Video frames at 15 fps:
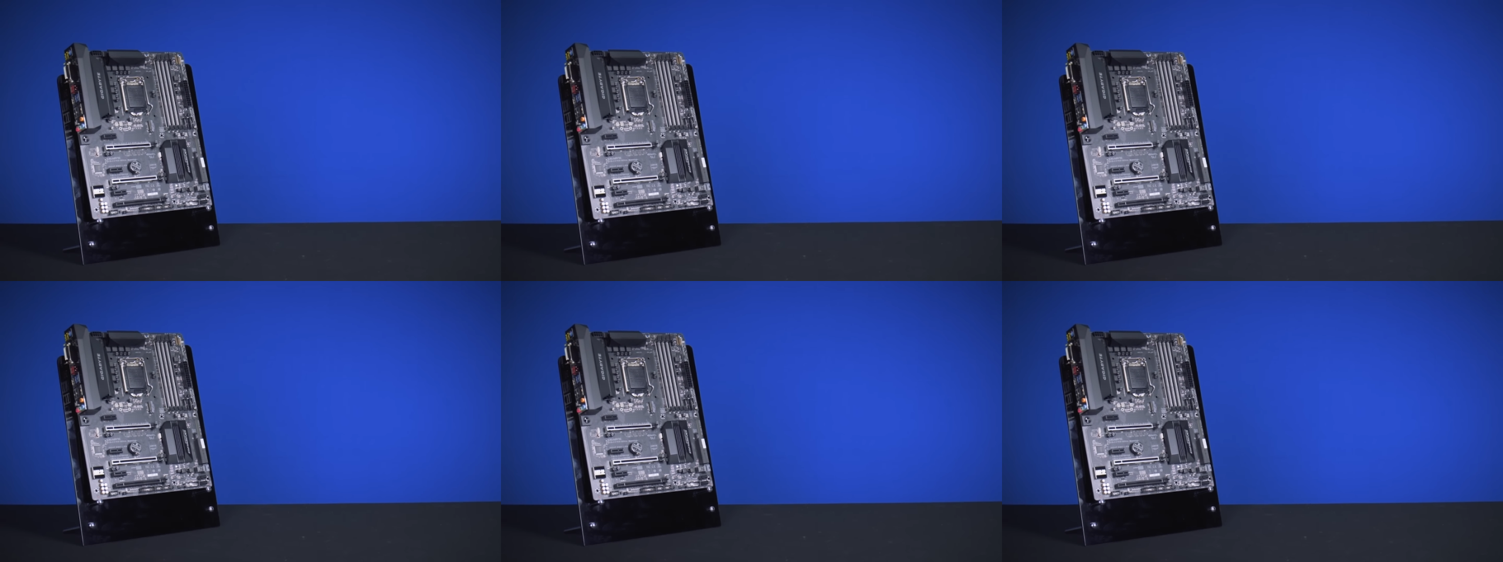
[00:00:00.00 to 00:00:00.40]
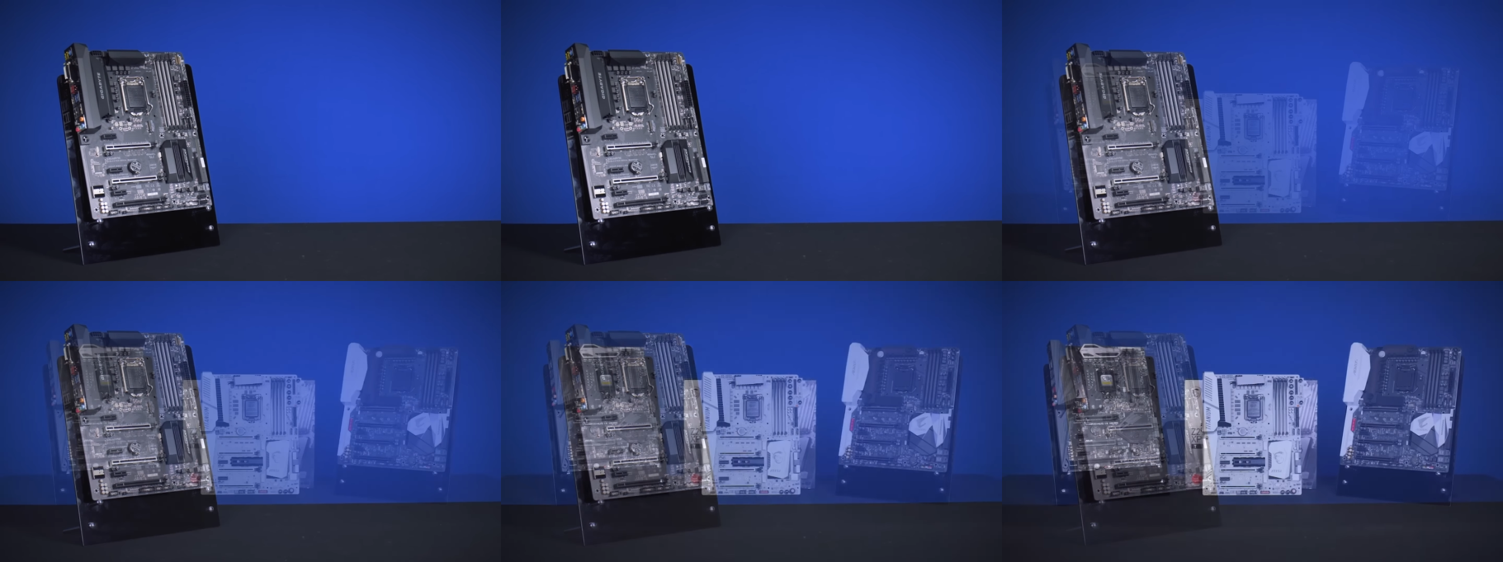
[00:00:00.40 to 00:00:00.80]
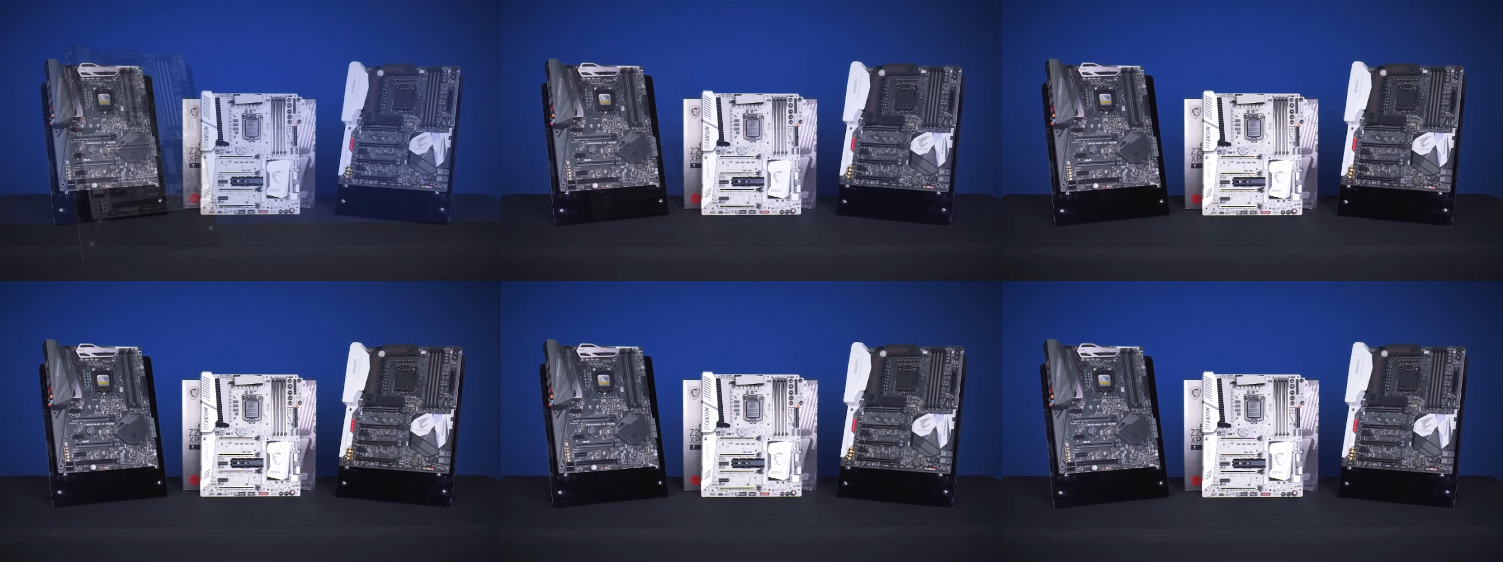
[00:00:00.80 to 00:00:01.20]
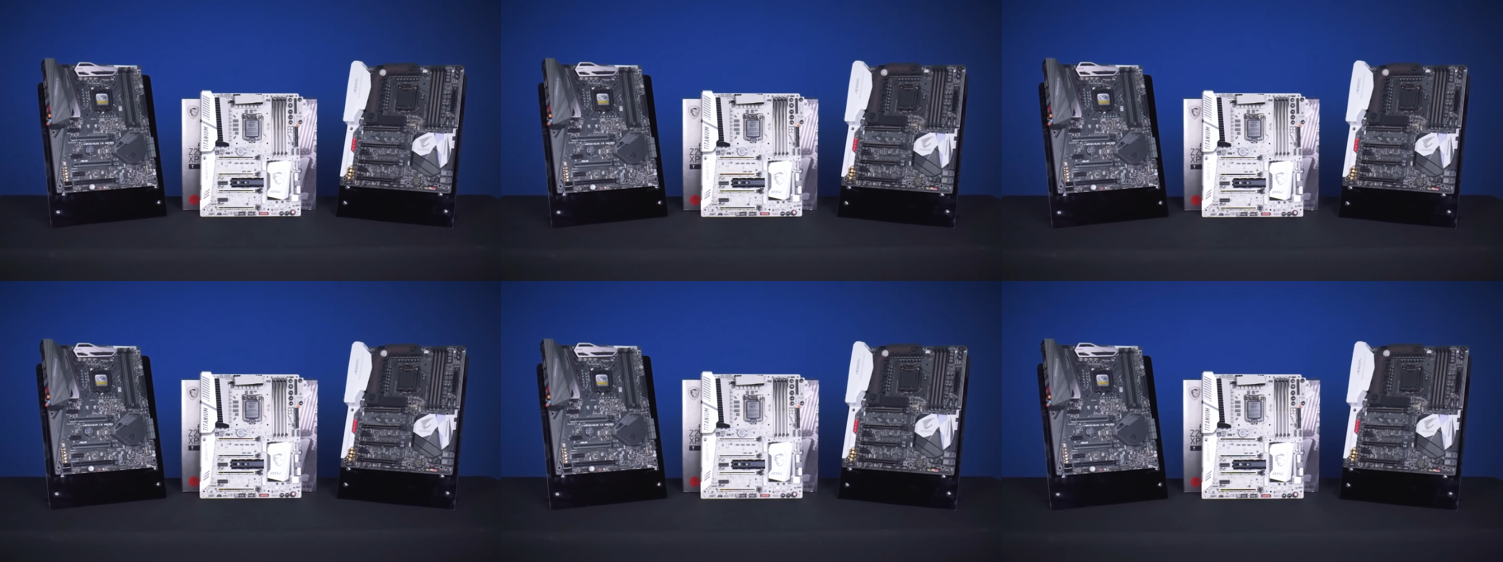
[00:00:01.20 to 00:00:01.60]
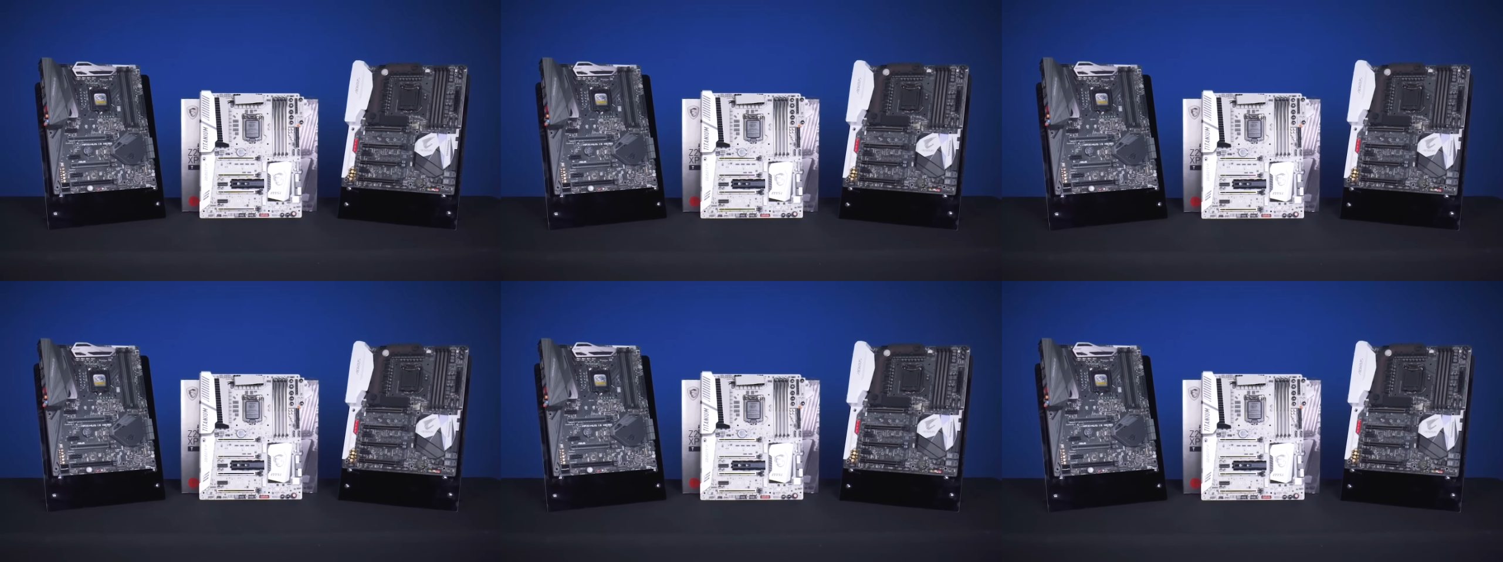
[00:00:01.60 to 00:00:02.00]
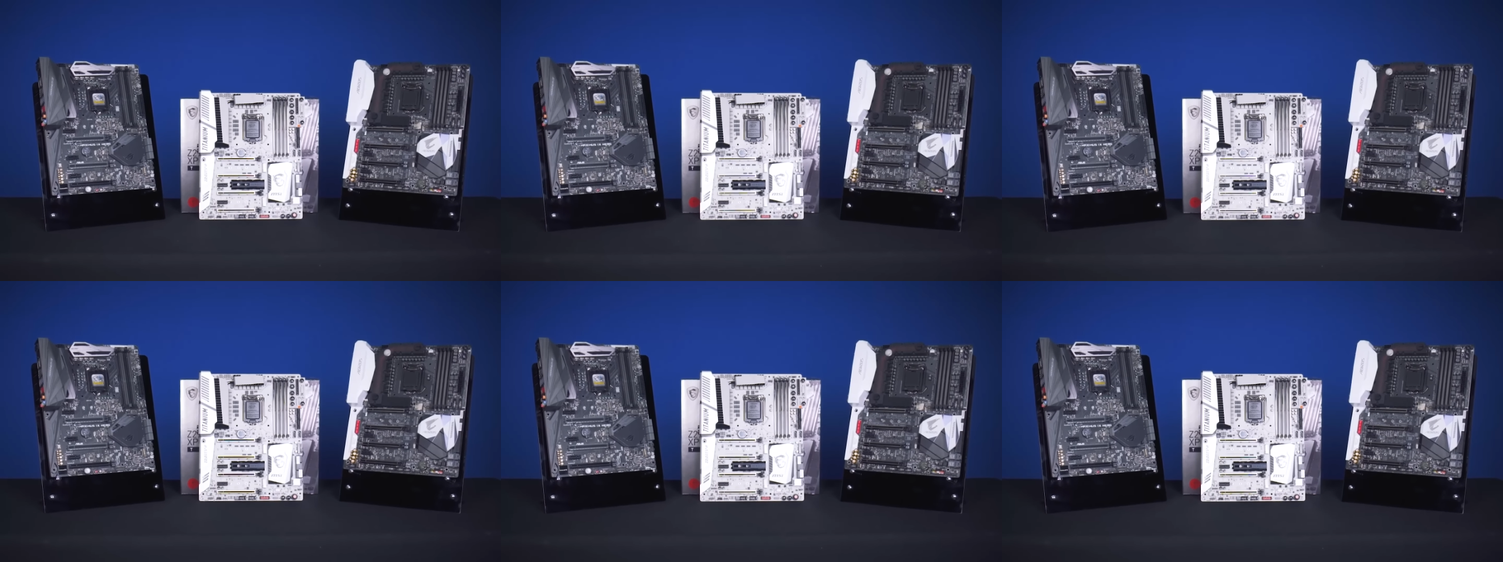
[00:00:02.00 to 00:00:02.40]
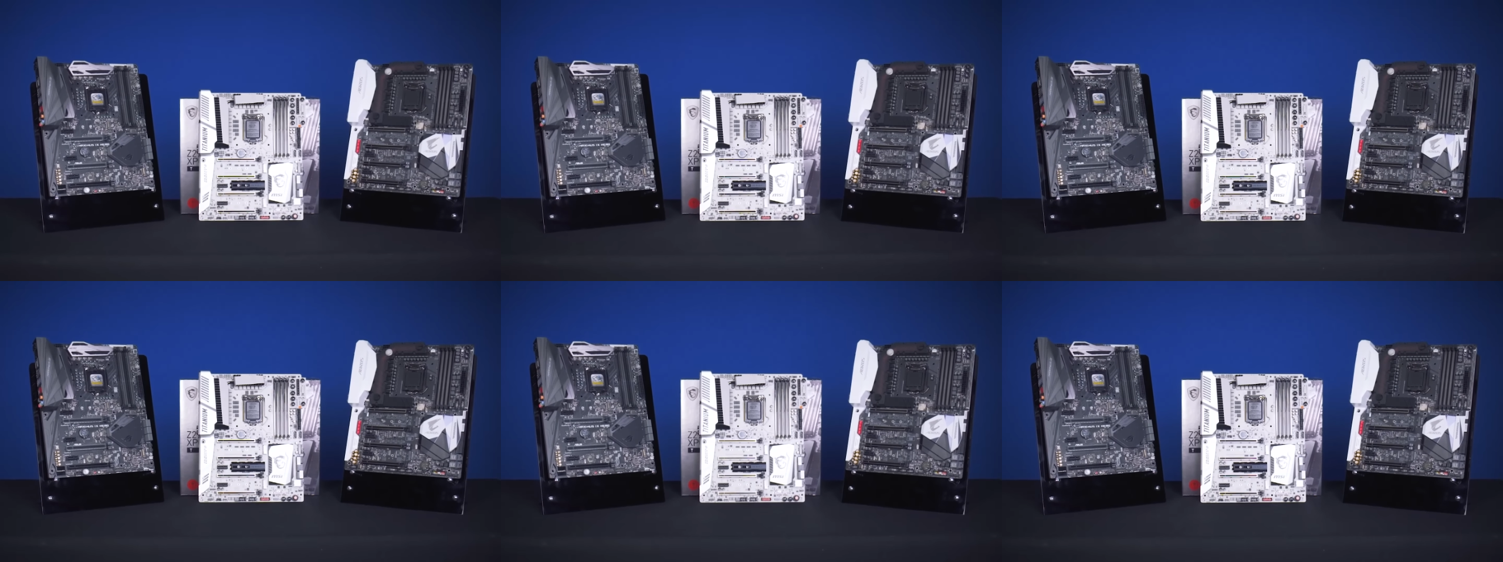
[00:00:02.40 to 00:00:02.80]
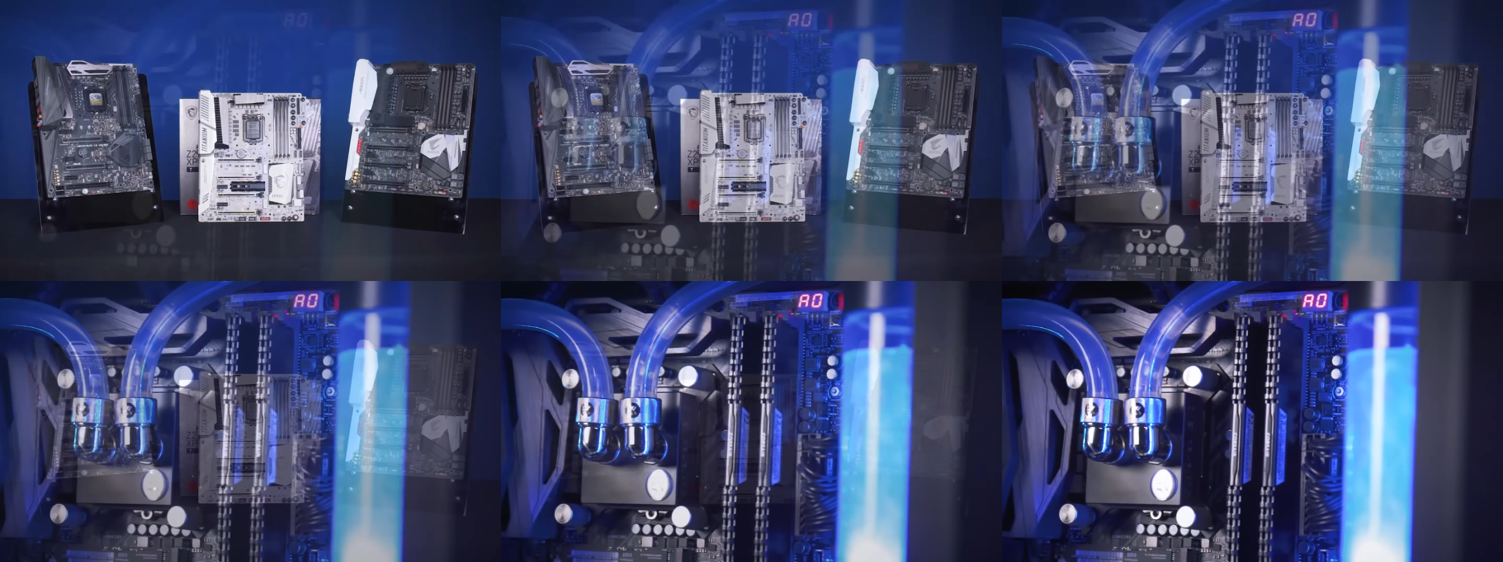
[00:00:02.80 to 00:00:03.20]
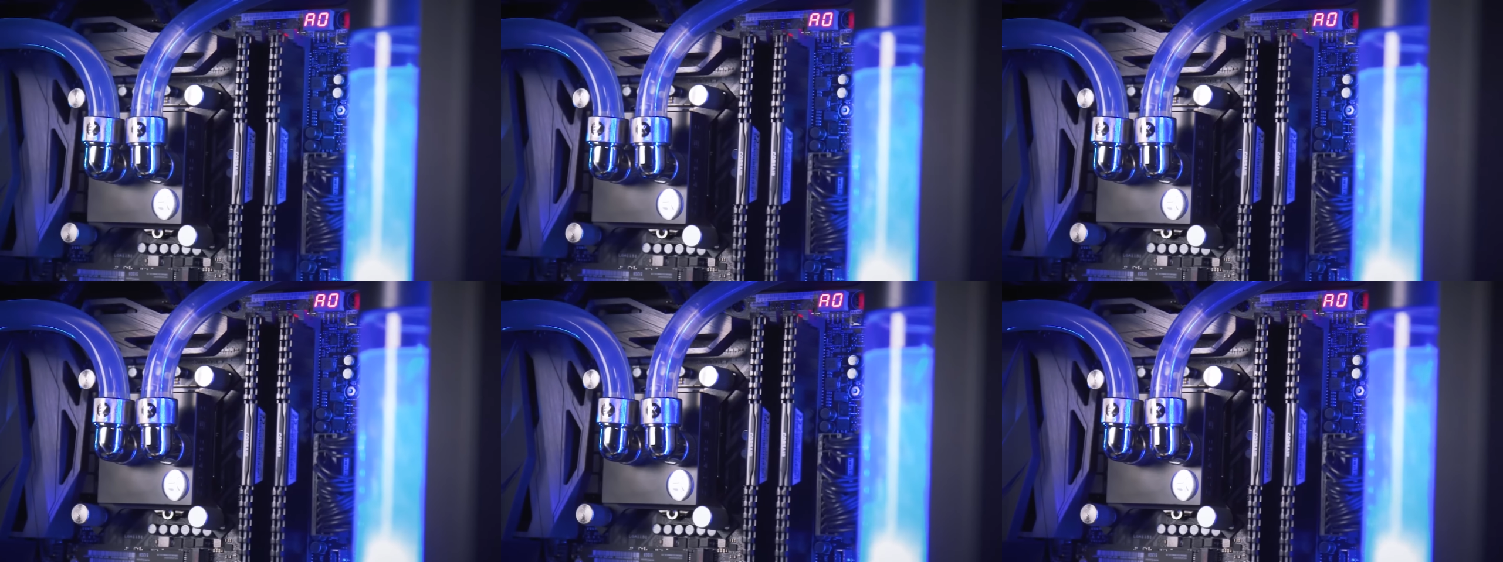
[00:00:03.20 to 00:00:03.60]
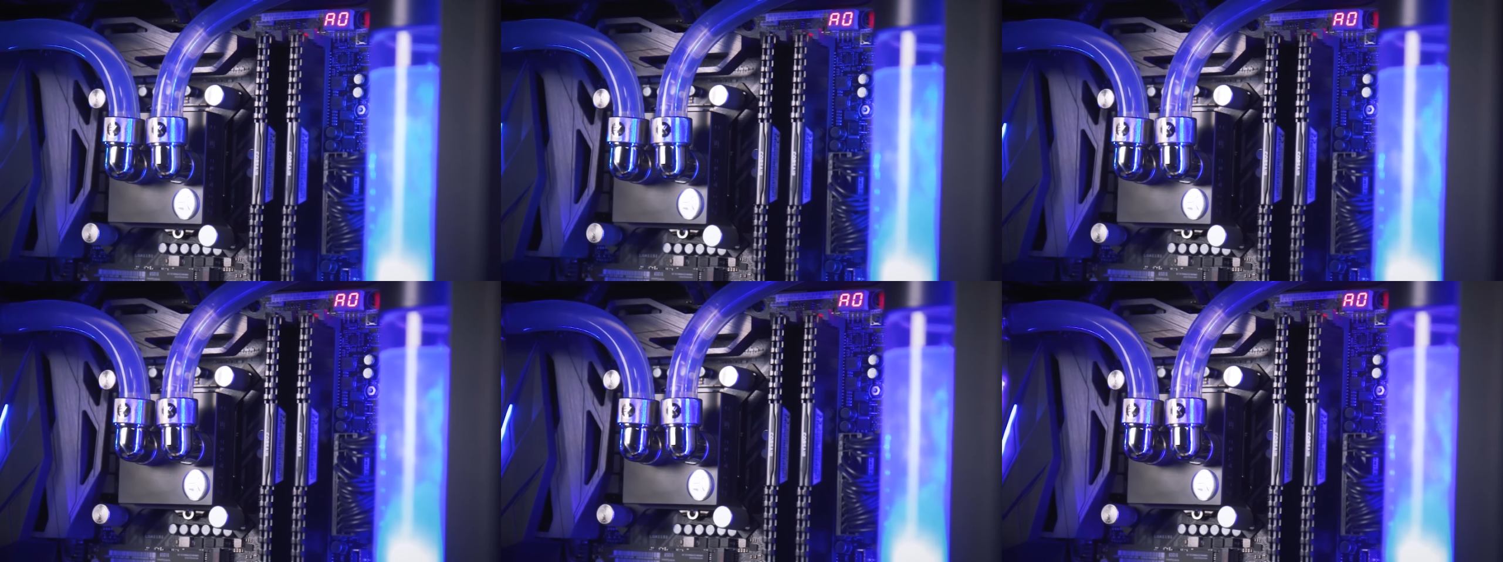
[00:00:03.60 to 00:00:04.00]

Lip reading: No face is visible, so there are no lips to read.